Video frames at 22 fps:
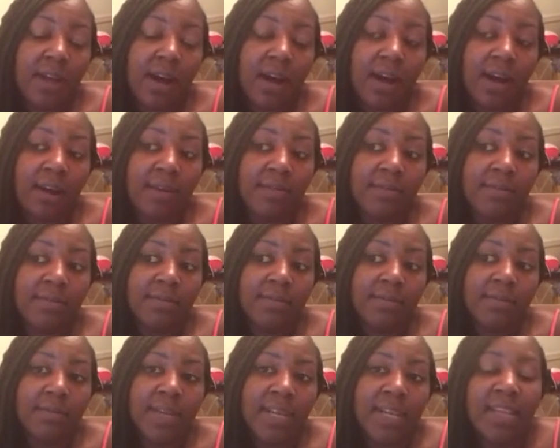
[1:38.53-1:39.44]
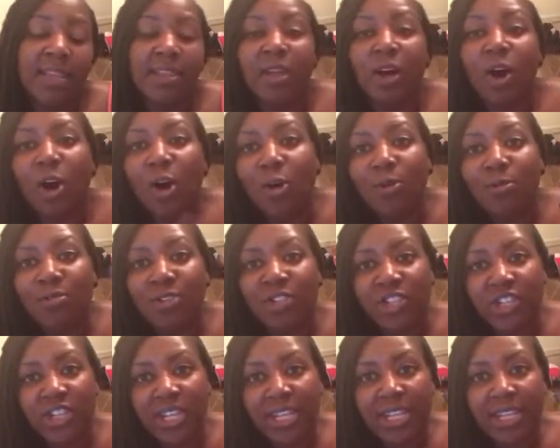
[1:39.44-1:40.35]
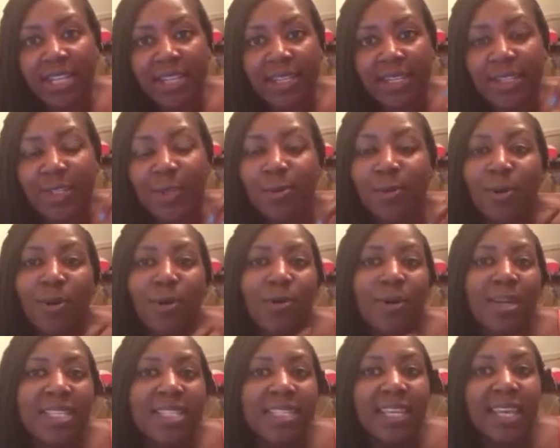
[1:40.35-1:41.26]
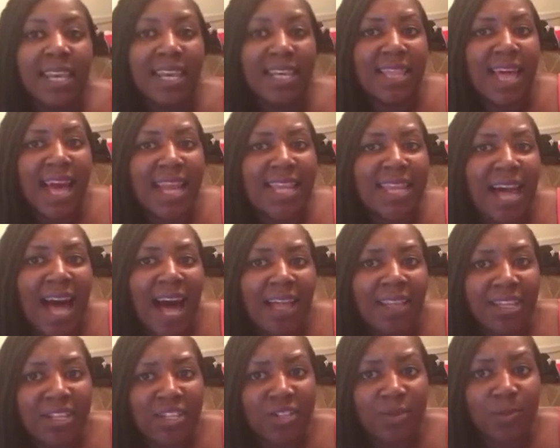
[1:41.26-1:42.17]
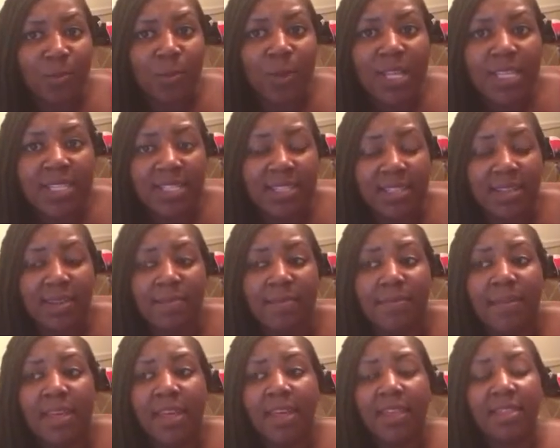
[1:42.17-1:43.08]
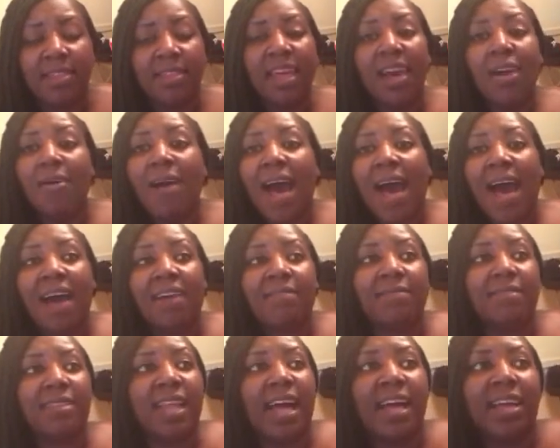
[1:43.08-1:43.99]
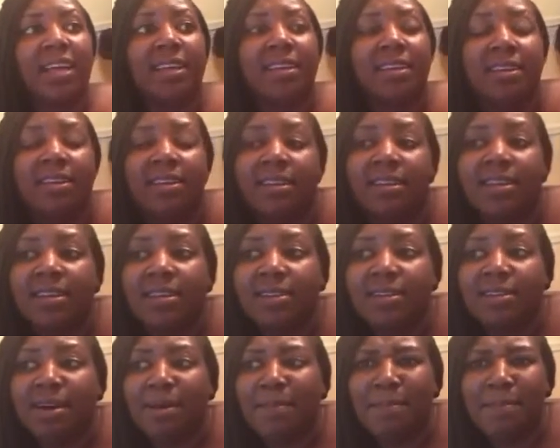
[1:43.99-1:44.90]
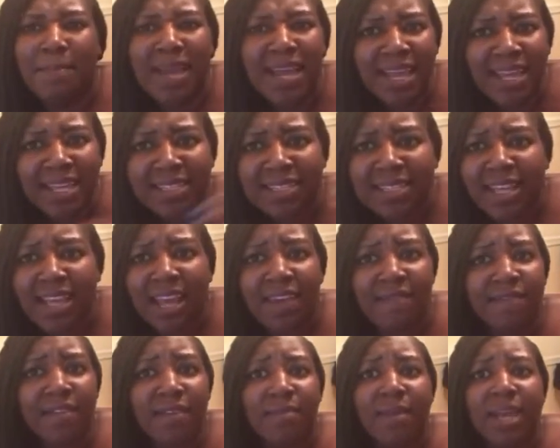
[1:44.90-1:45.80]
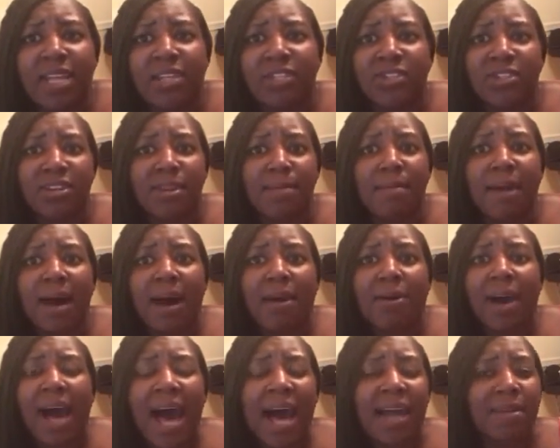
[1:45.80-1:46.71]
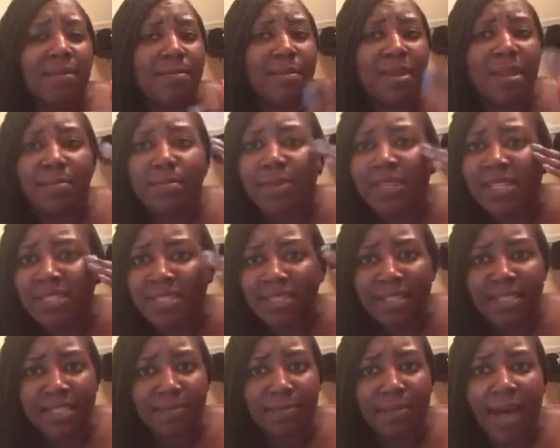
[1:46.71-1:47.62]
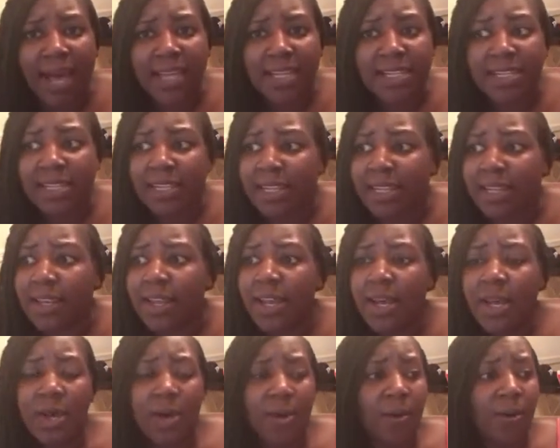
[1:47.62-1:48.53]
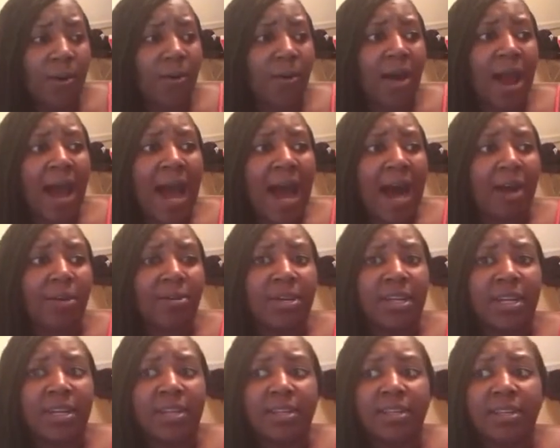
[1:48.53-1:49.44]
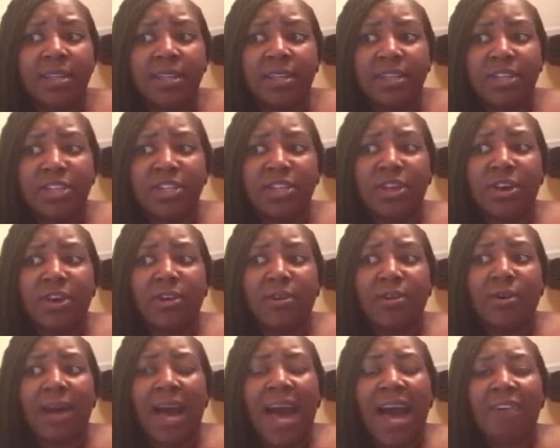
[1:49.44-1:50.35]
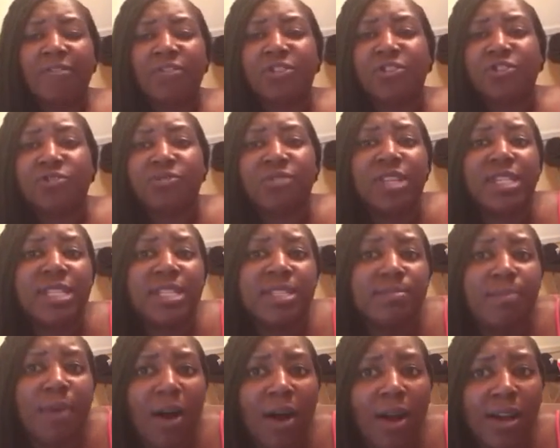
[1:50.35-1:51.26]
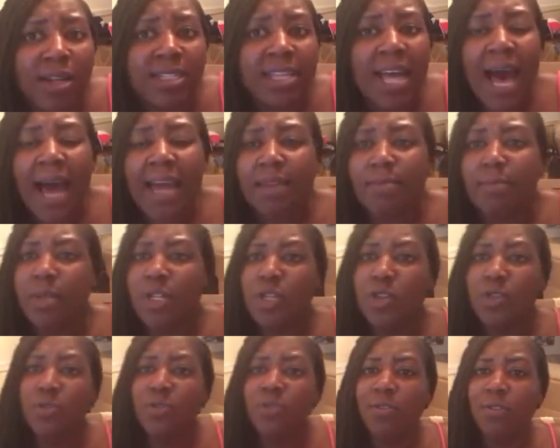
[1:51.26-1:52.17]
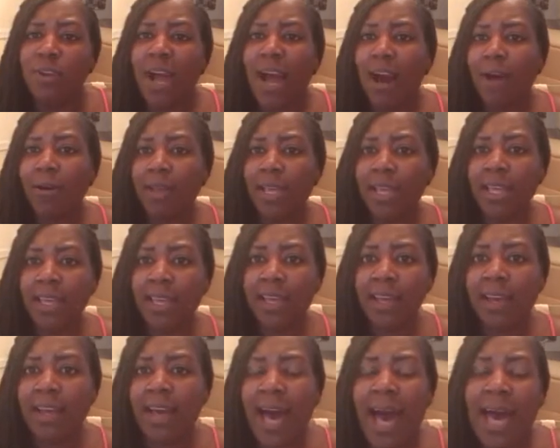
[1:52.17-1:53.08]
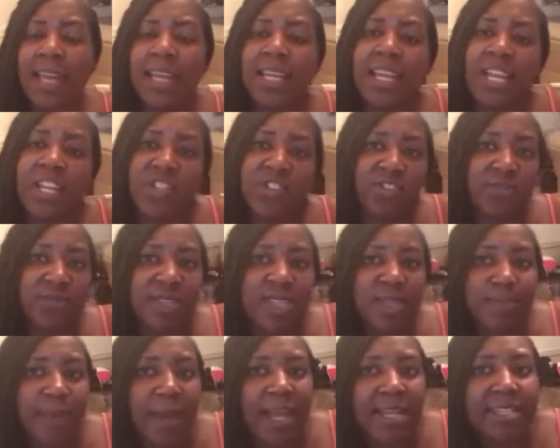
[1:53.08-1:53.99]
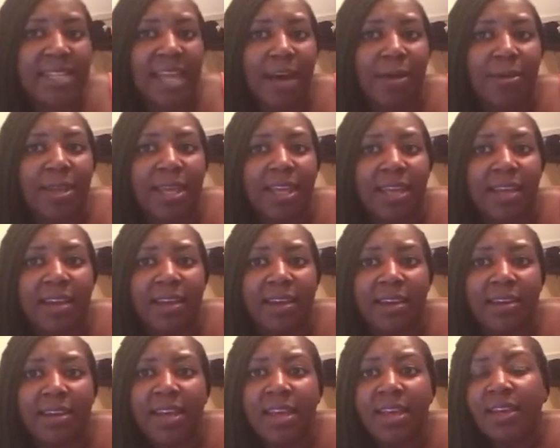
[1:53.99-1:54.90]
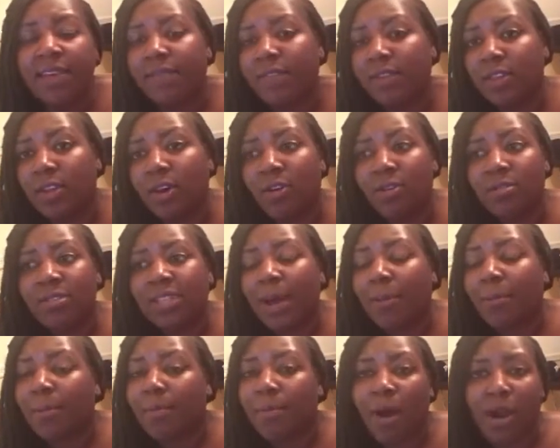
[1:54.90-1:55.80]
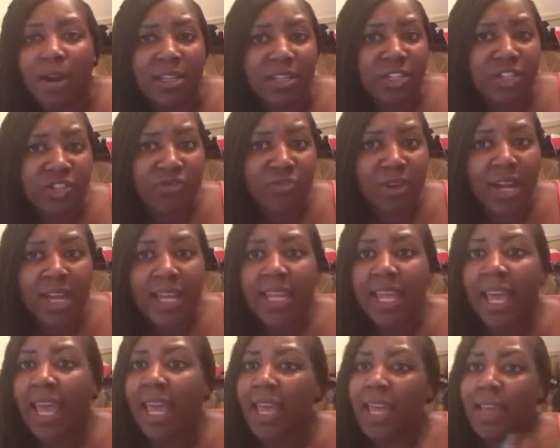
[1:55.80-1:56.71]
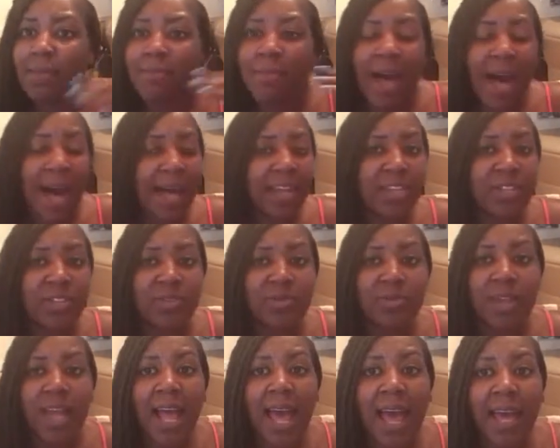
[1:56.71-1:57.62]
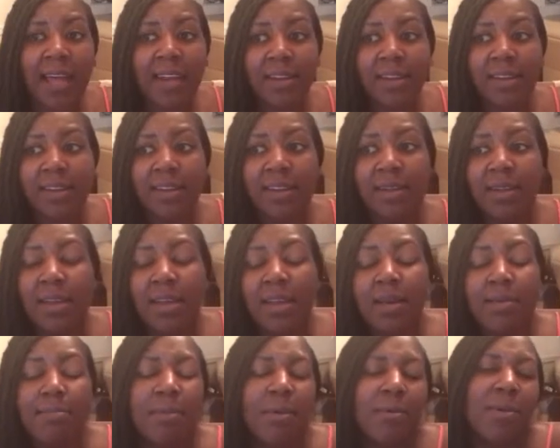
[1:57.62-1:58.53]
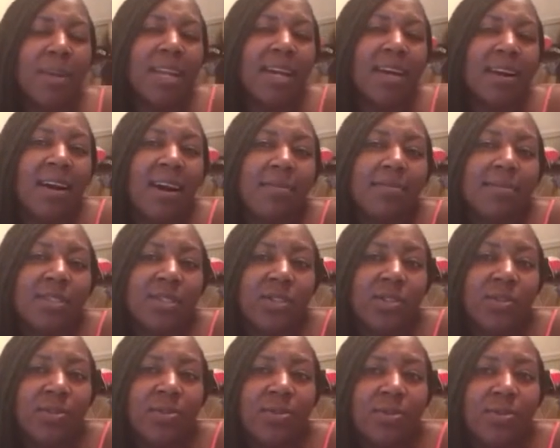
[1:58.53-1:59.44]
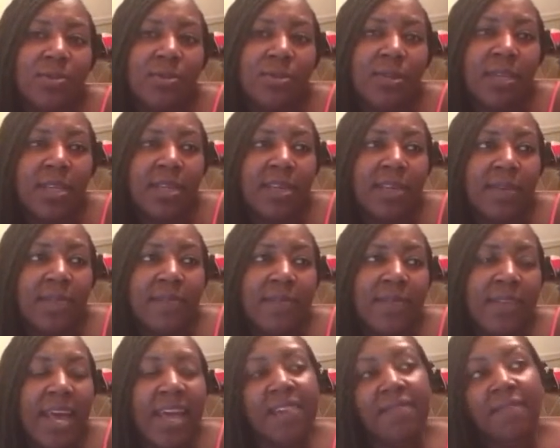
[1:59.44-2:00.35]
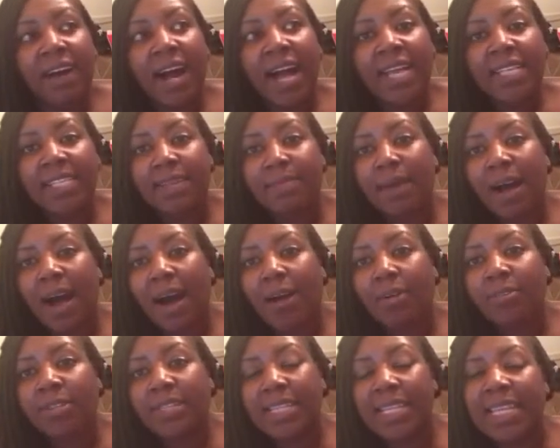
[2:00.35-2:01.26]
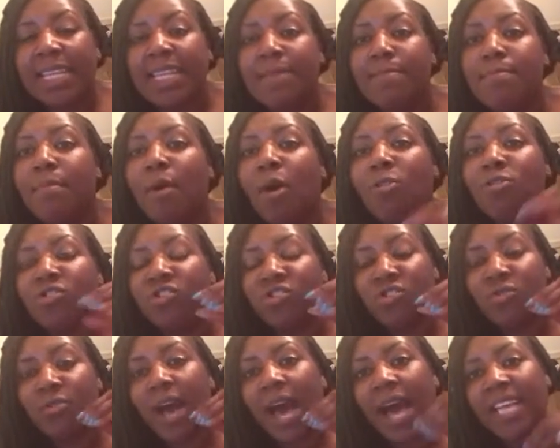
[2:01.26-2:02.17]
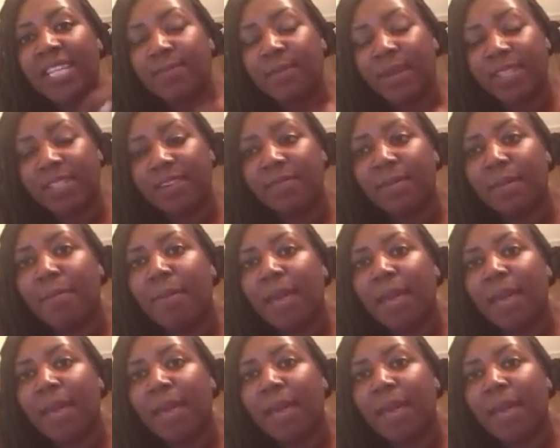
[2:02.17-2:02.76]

the OGs who are always kicking that knowledge and wisdom, they'll have like amazing information about how to be business minded, or how to, you know, have street smarts, how to maneuver out here, how to get your respect out here for those that were part of the drug game, how to do that. But when it comes to advice about the emotional aspect of